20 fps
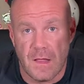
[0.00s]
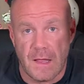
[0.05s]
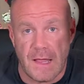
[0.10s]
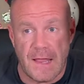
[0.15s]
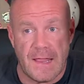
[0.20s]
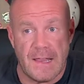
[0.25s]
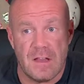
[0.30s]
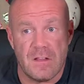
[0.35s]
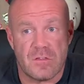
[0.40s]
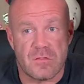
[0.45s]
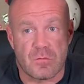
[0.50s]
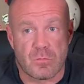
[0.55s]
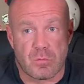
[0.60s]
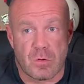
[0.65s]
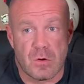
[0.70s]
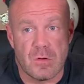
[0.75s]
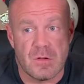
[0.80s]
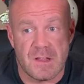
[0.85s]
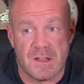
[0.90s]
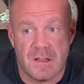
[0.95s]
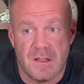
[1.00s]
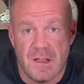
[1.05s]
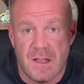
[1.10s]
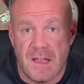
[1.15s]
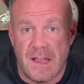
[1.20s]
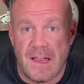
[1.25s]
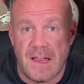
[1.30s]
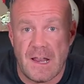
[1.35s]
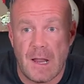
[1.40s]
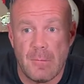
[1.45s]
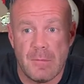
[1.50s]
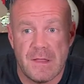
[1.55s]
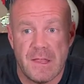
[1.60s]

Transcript: It's grueling, and I'm